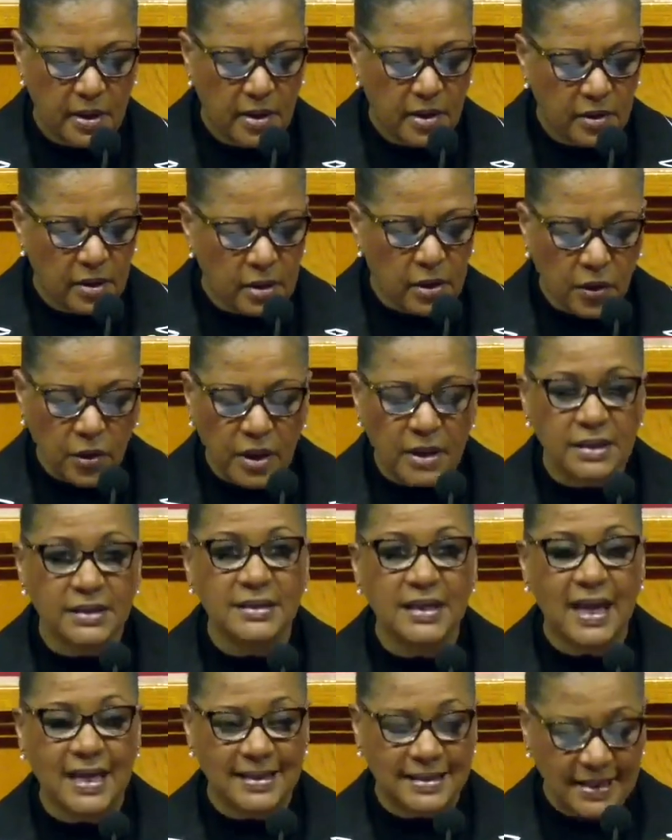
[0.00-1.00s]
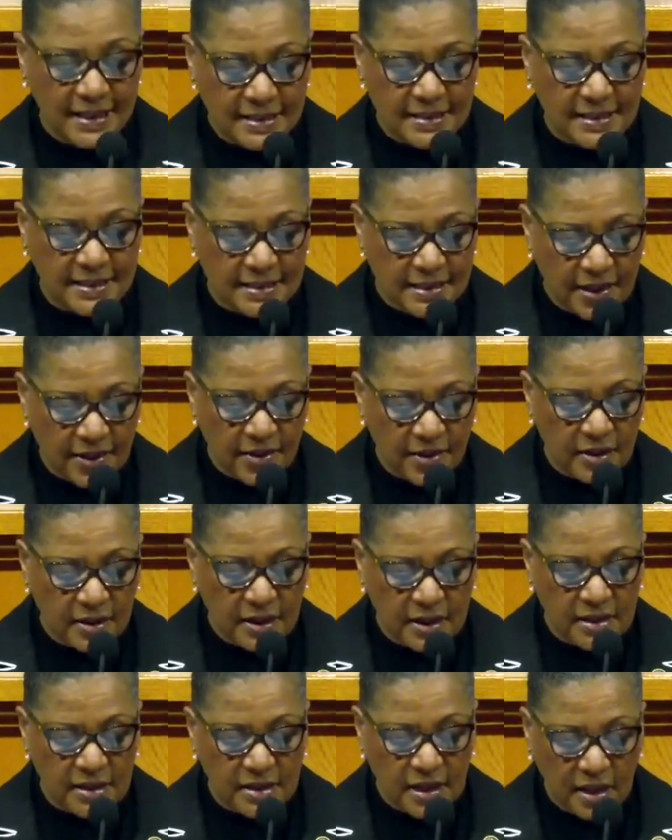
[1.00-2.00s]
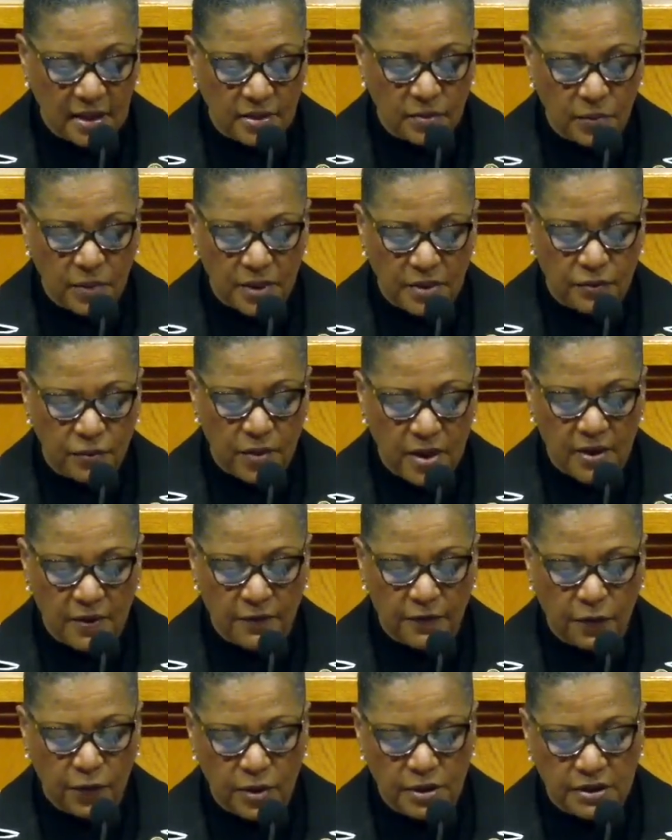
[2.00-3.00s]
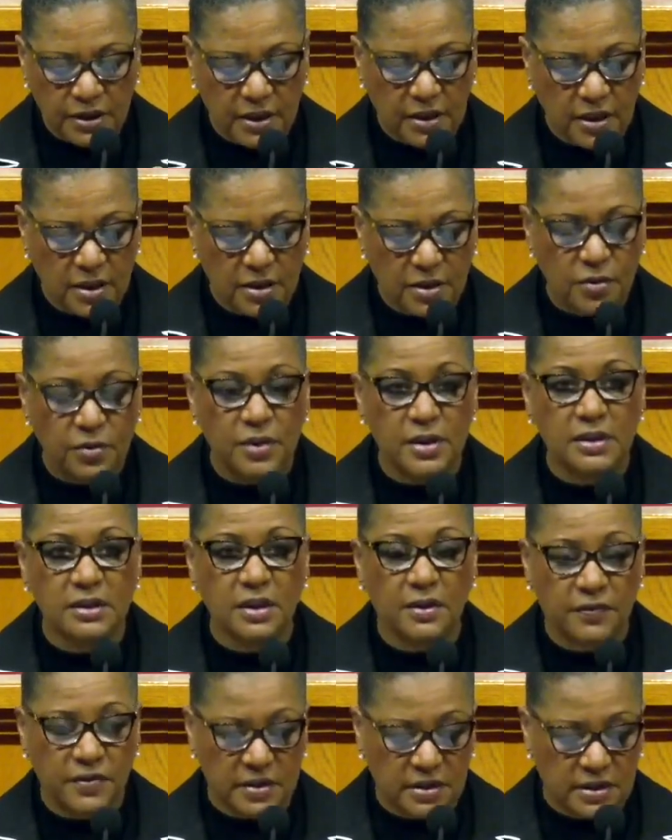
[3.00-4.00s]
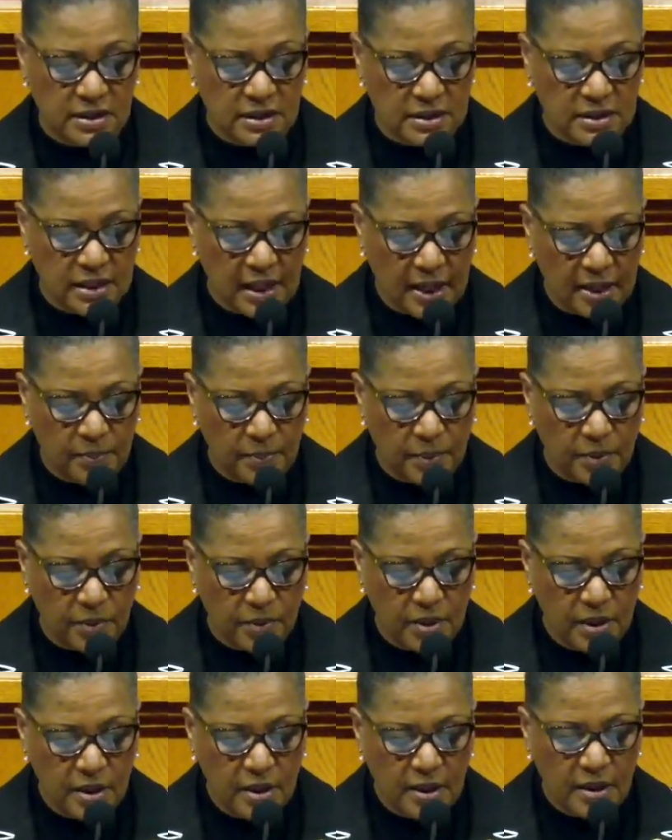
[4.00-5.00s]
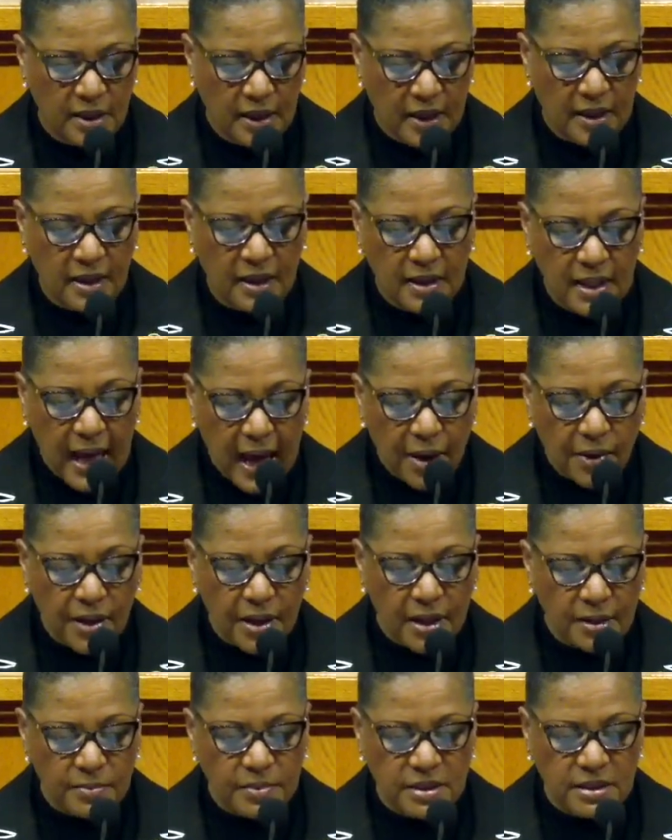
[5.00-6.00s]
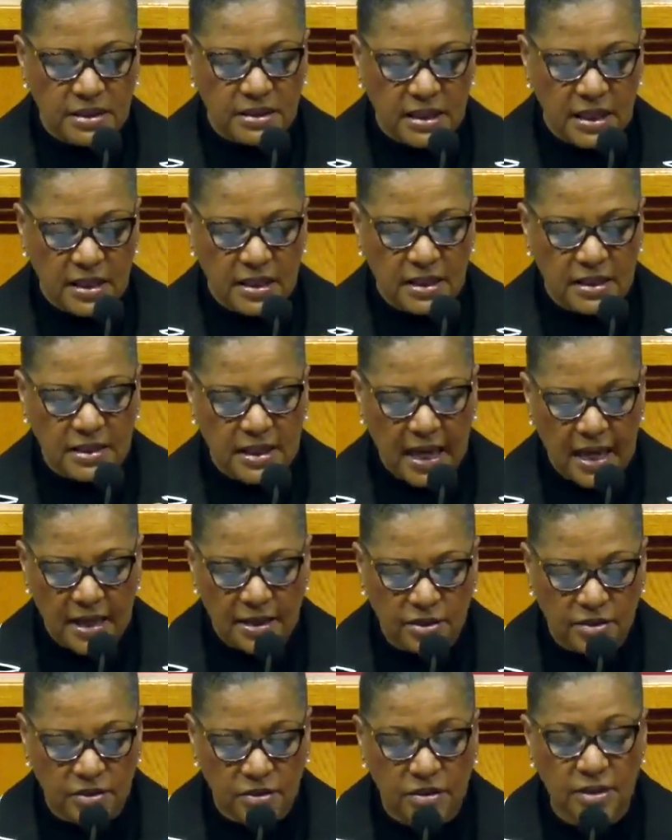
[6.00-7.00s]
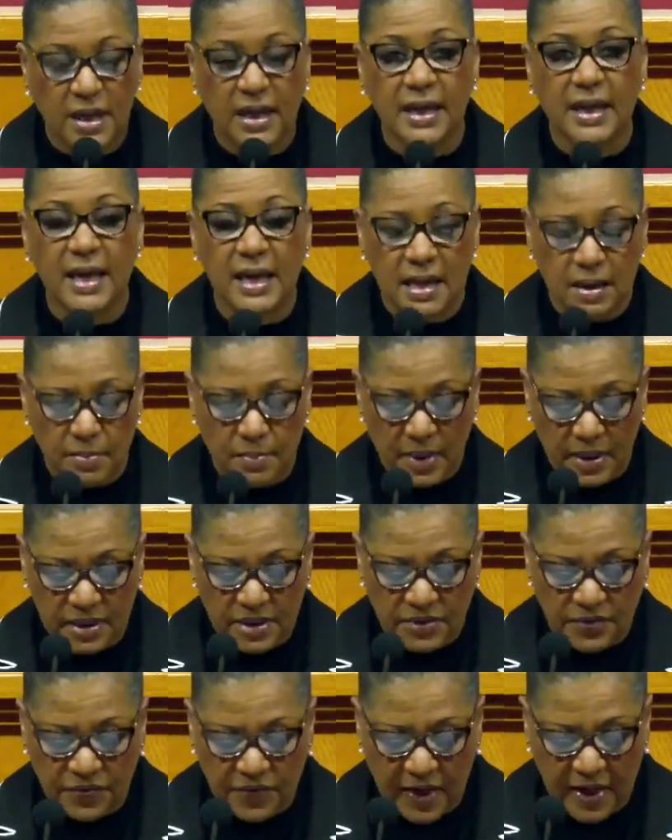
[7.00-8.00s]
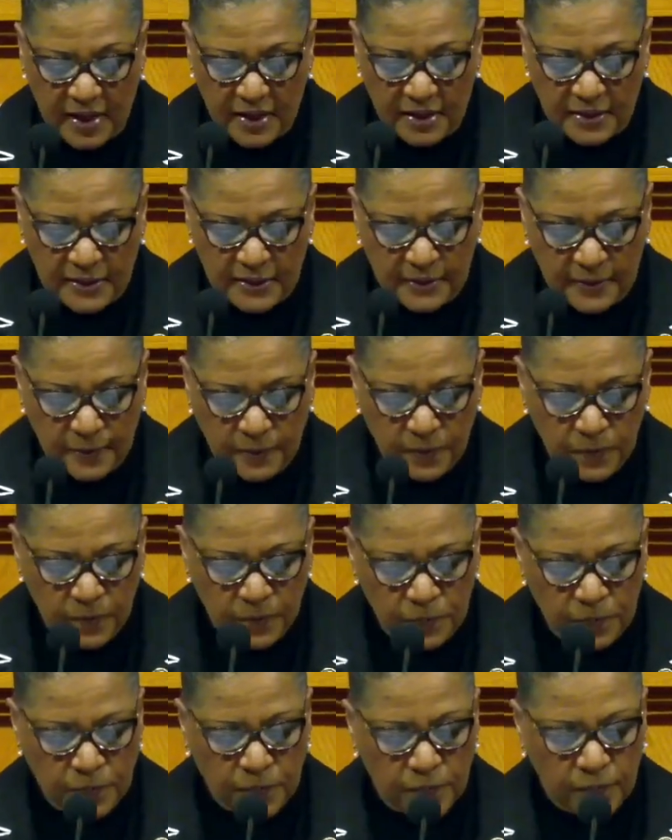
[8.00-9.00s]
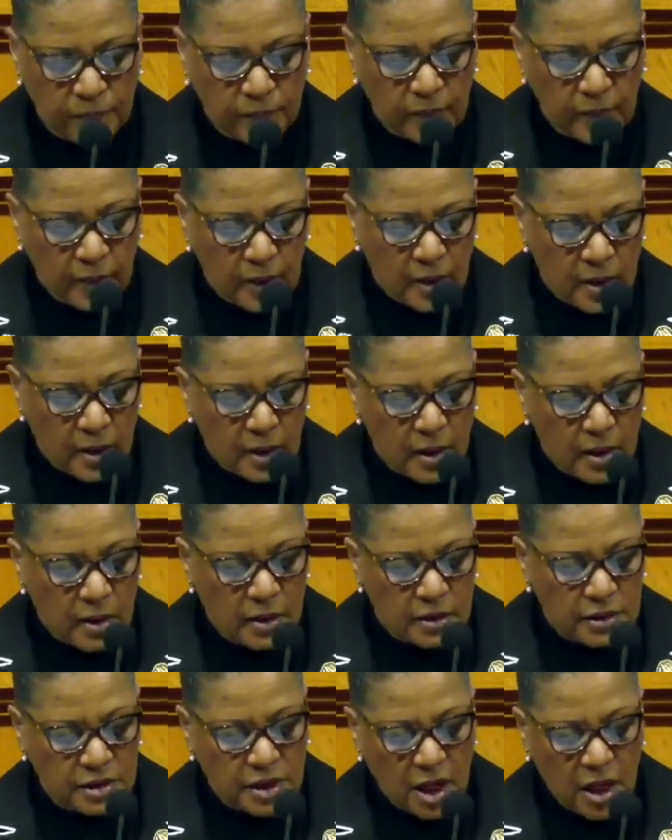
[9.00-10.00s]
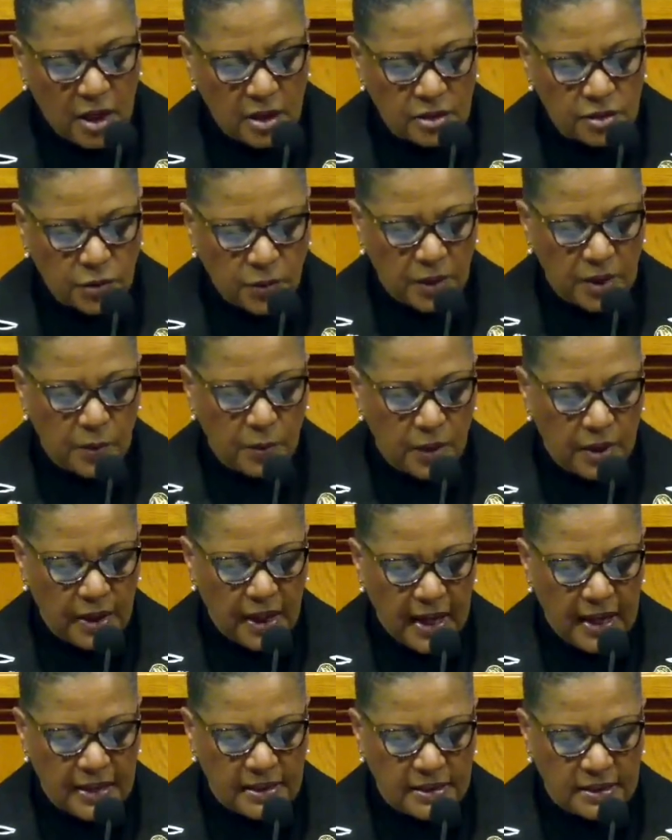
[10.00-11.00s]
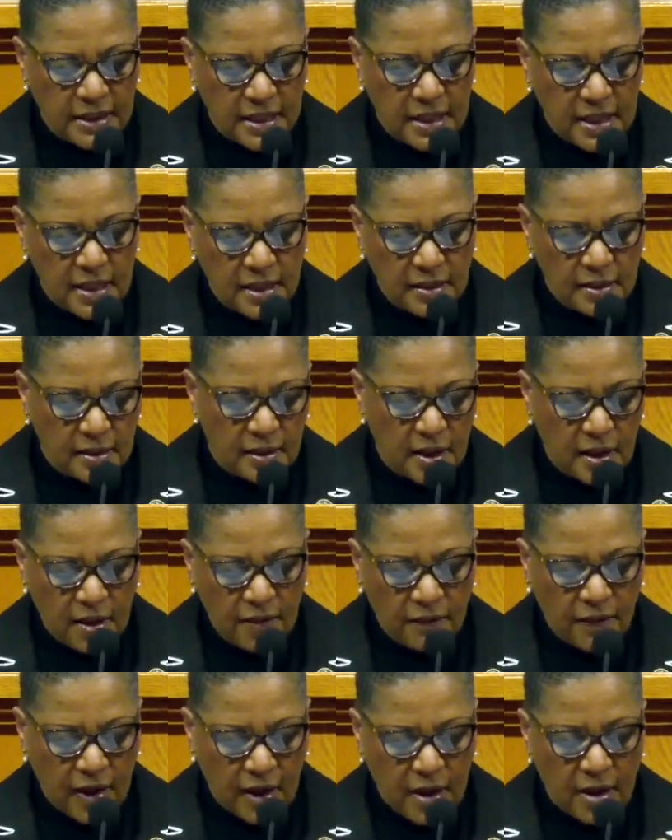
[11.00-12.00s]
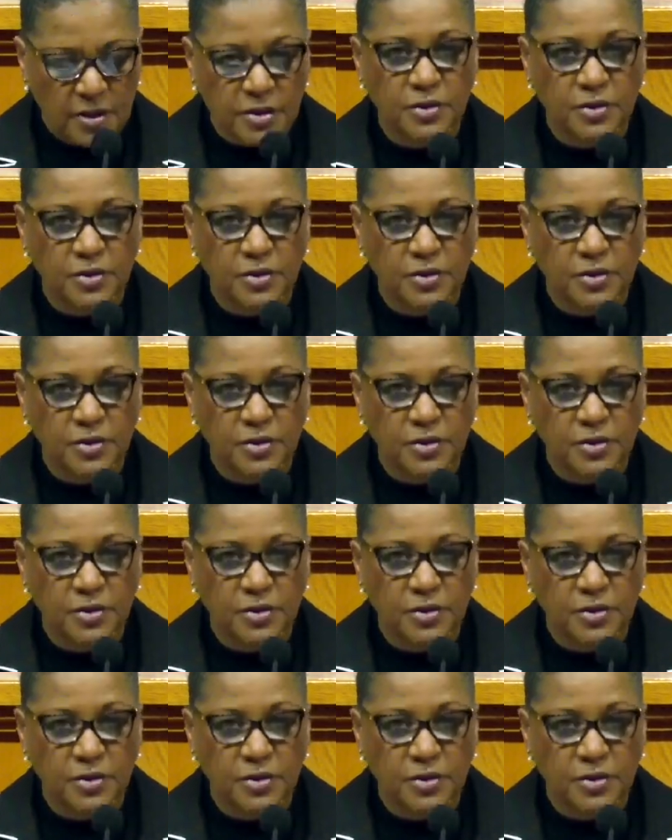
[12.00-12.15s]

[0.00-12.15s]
The Lord is not necessarily done with reinforcing the duties of his disciple and allowing him to see the dangers that he must face. John 21 18 of our